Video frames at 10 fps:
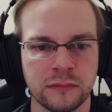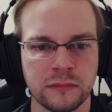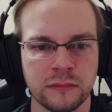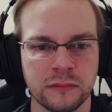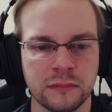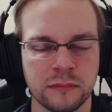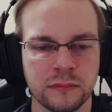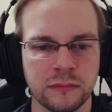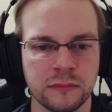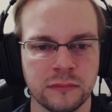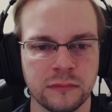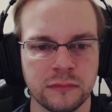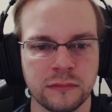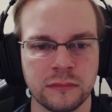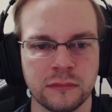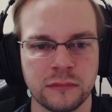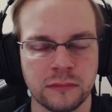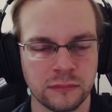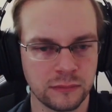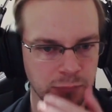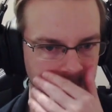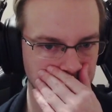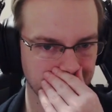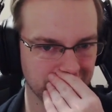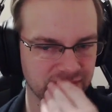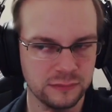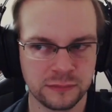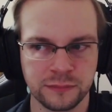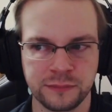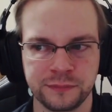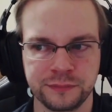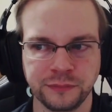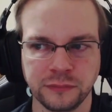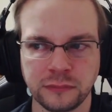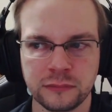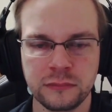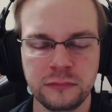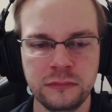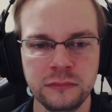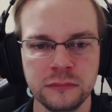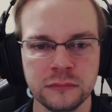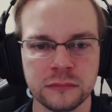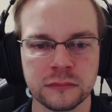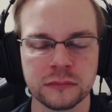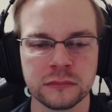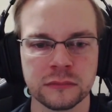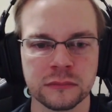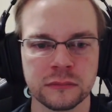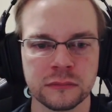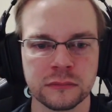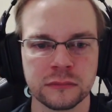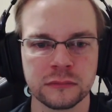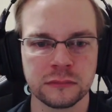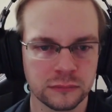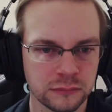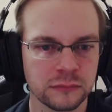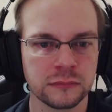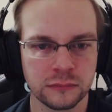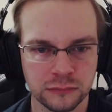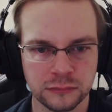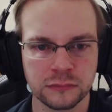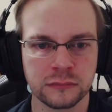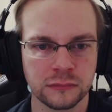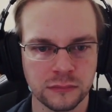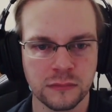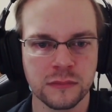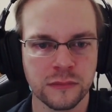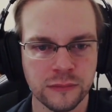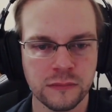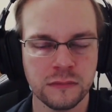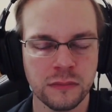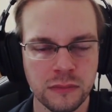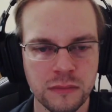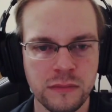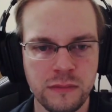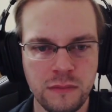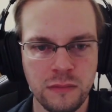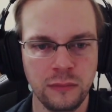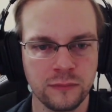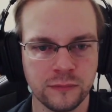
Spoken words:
No words are spoken by the person on screen.